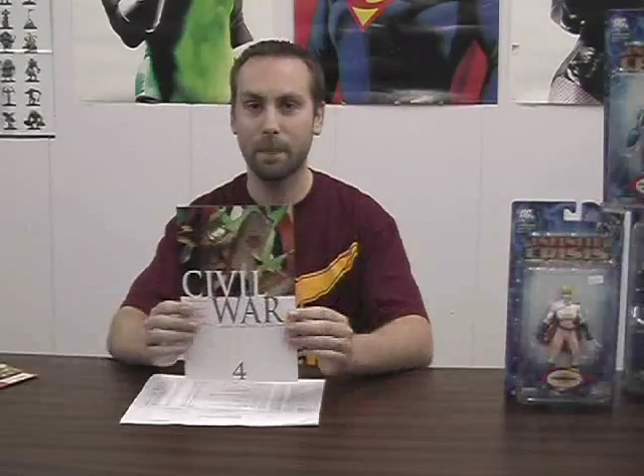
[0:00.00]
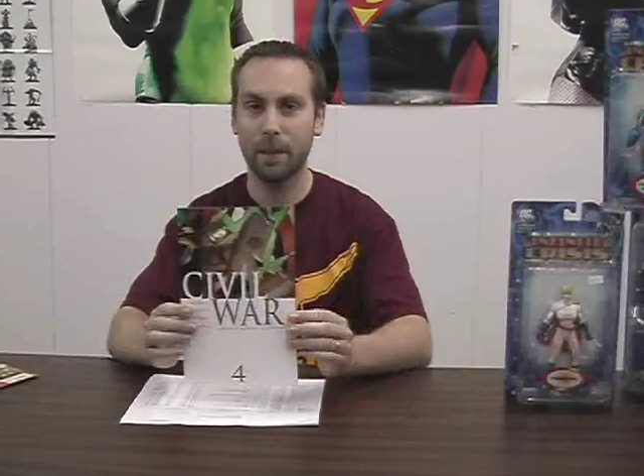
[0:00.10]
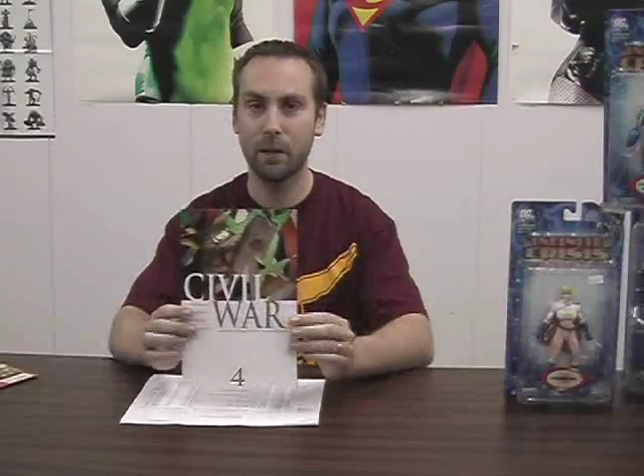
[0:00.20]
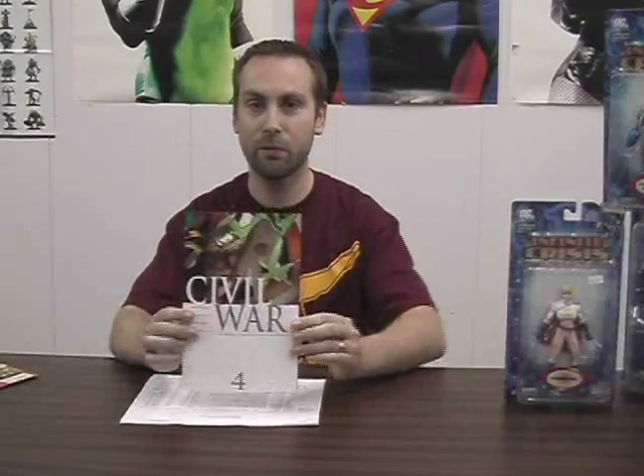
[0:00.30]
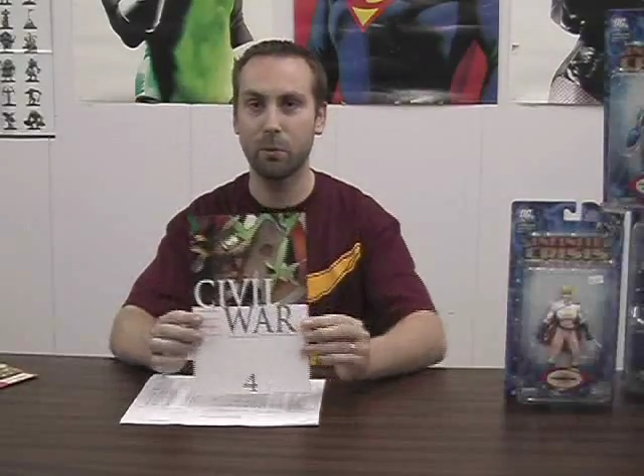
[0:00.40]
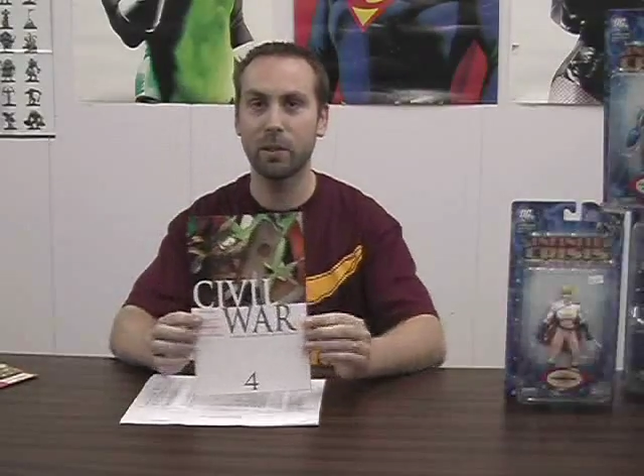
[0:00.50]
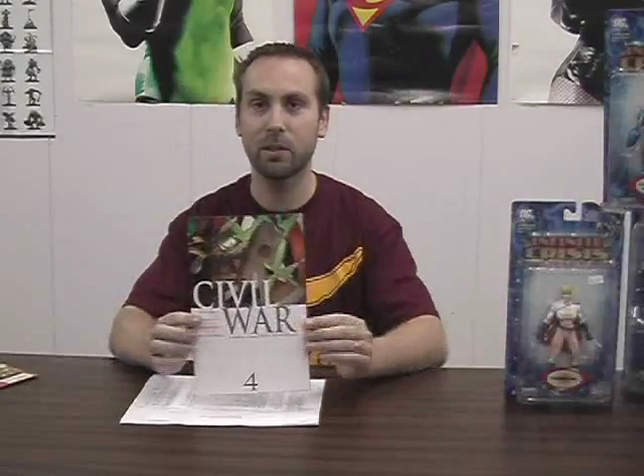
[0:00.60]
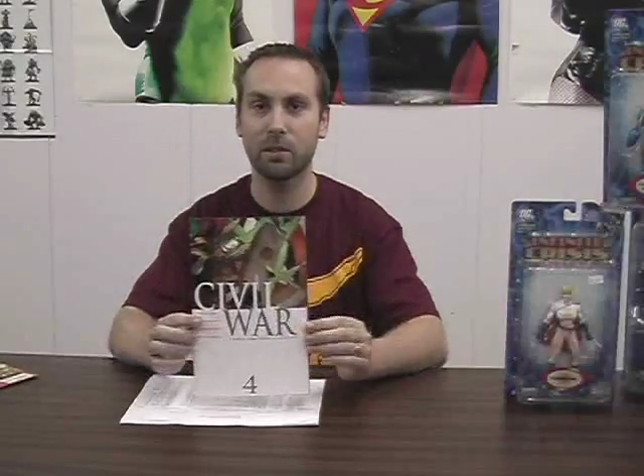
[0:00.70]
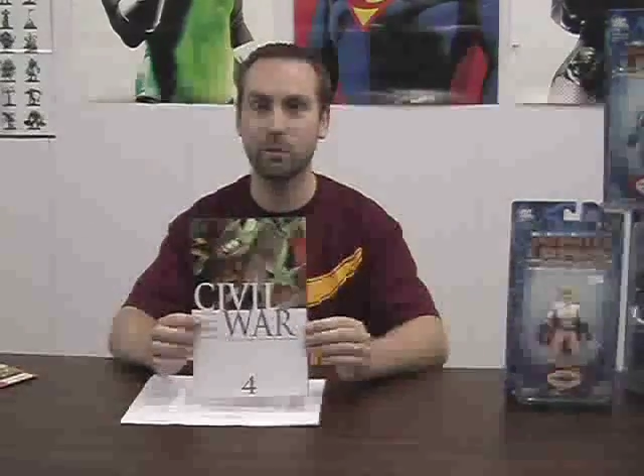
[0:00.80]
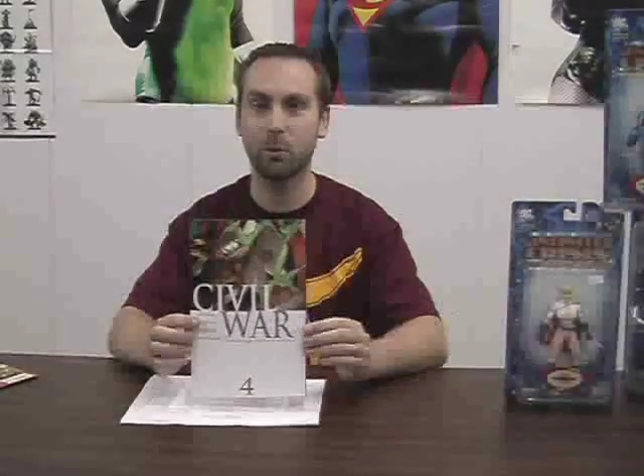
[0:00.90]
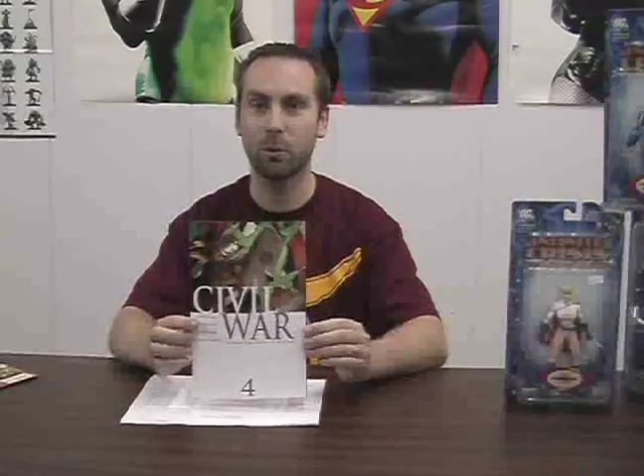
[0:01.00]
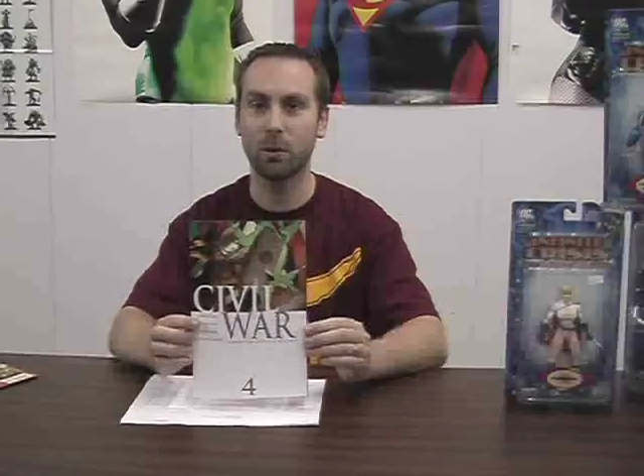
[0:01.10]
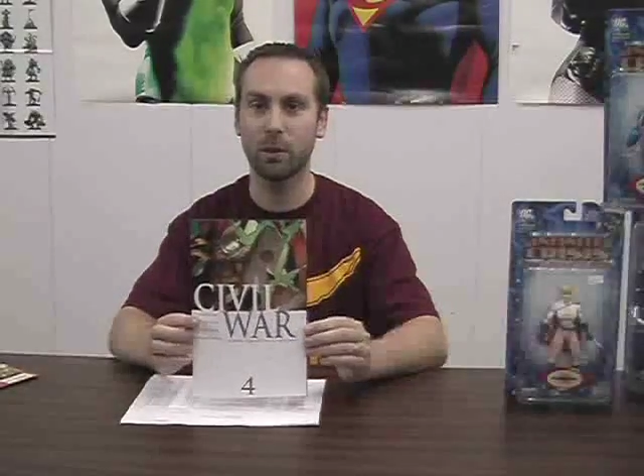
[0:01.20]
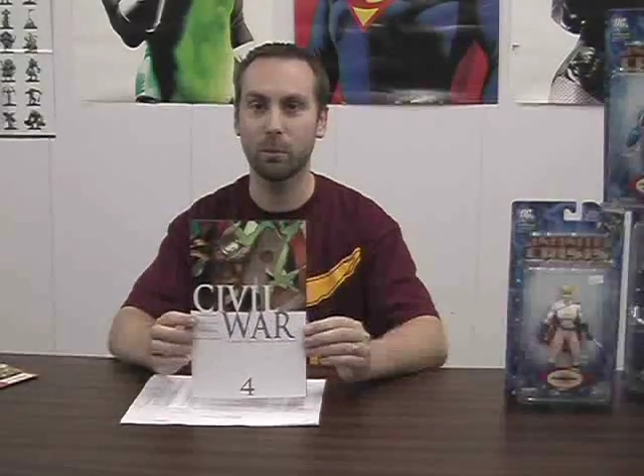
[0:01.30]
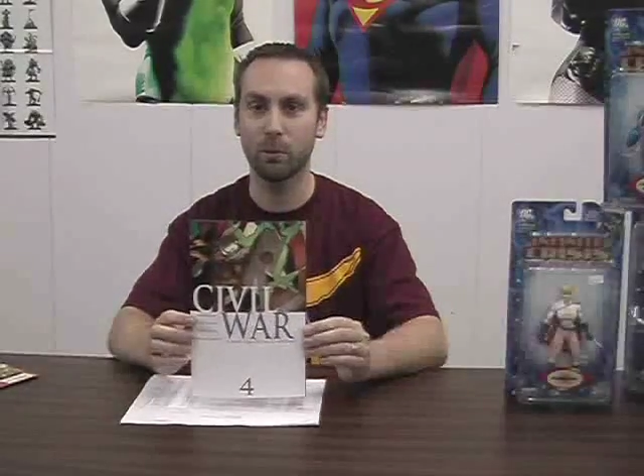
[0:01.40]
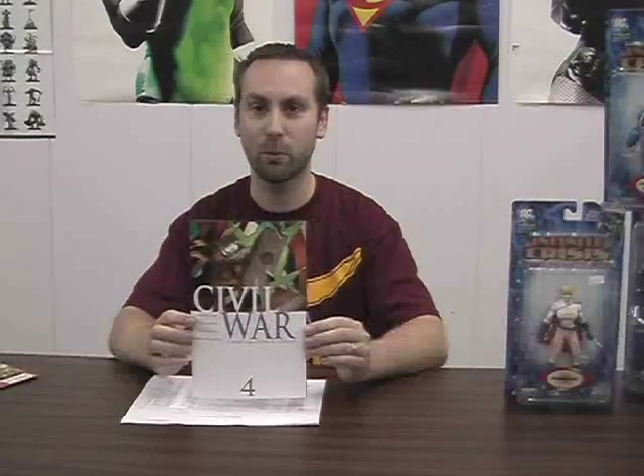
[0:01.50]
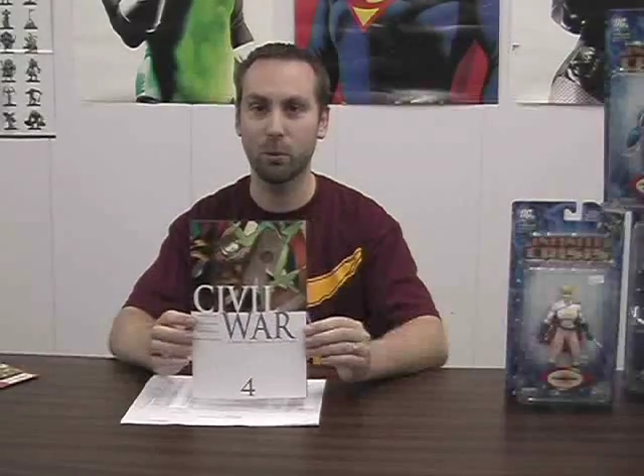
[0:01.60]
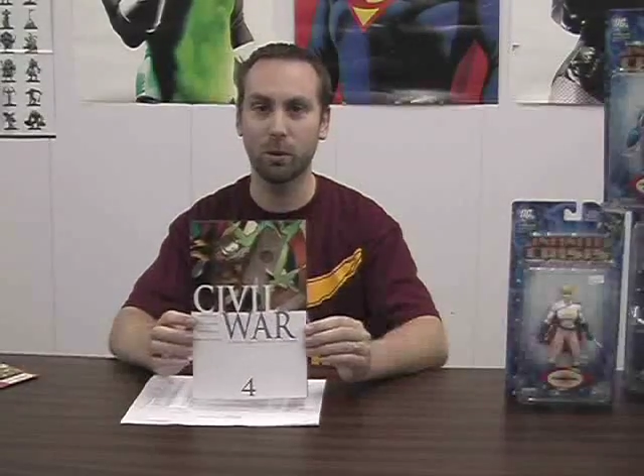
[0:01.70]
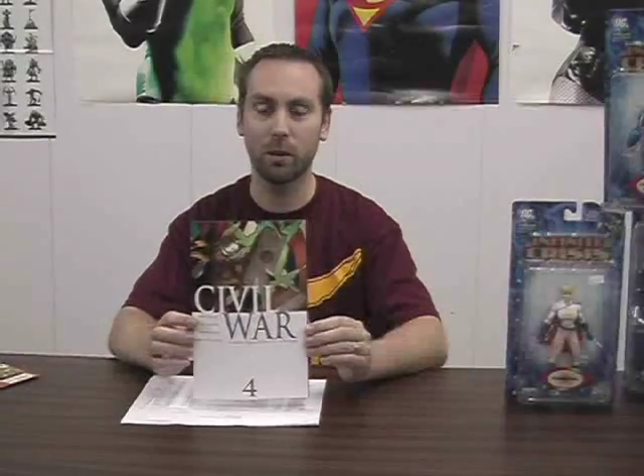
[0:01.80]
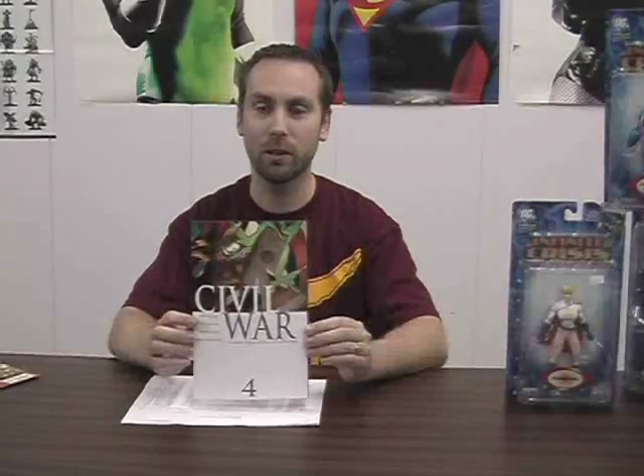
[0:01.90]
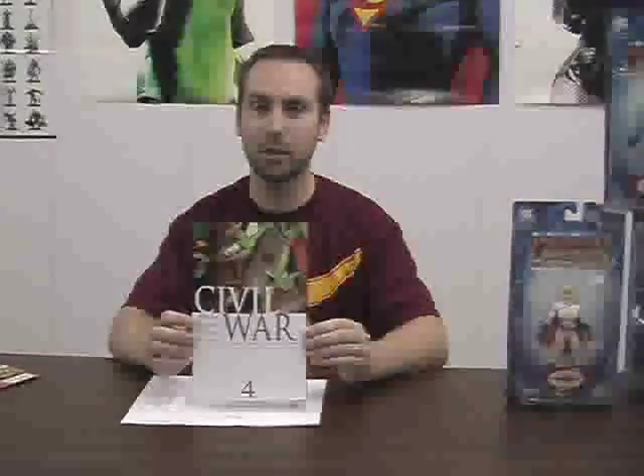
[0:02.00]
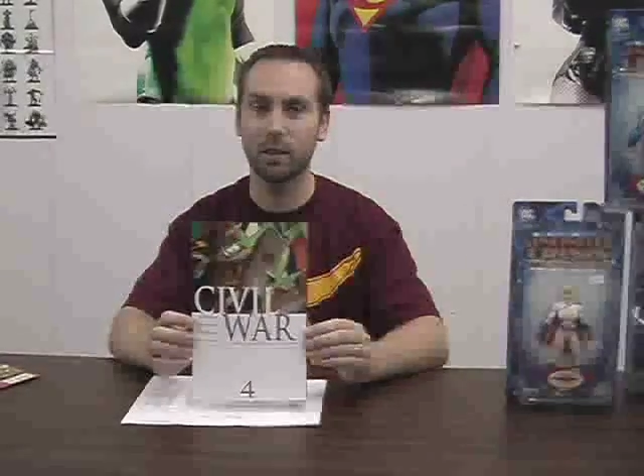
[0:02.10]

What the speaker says: infamous Civil War #4